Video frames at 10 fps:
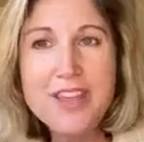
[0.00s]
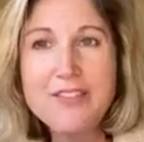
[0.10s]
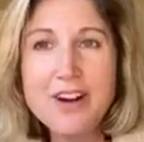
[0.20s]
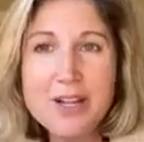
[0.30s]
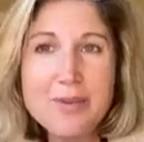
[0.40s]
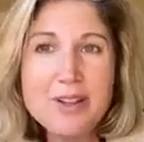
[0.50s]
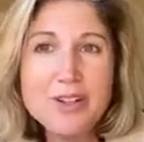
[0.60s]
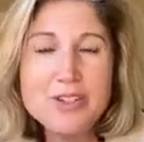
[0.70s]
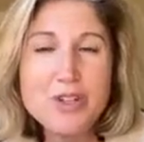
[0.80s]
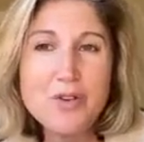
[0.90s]
They've already been
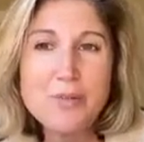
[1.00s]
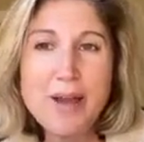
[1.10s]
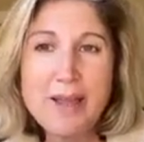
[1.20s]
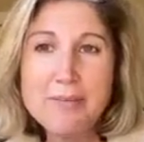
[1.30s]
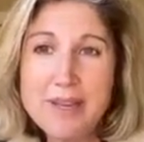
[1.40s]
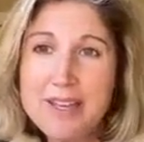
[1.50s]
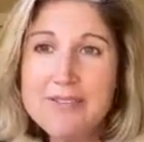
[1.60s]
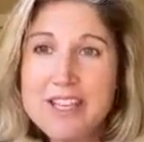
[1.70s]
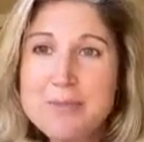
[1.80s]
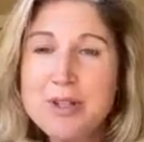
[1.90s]
looked over by big
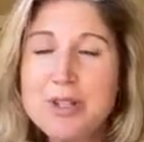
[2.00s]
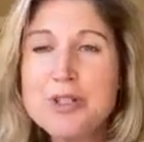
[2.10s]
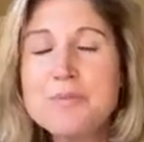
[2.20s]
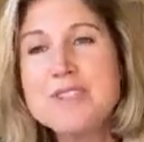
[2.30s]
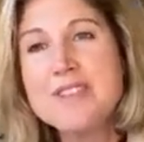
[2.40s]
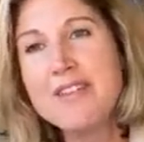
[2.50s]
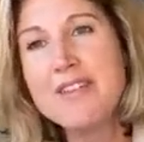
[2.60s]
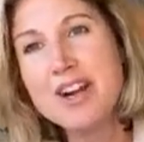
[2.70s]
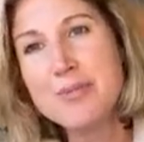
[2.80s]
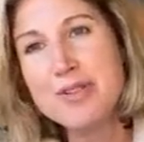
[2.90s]
investment groups. They've
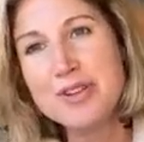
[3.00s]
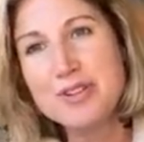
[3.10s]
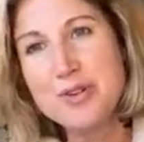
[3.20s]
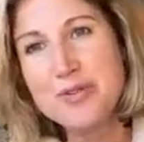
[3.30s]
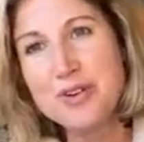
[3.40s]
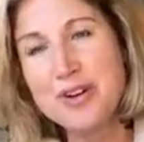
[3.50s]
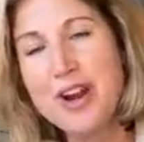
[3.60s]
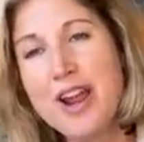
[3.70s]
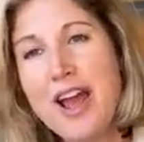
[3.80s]
already been looked over.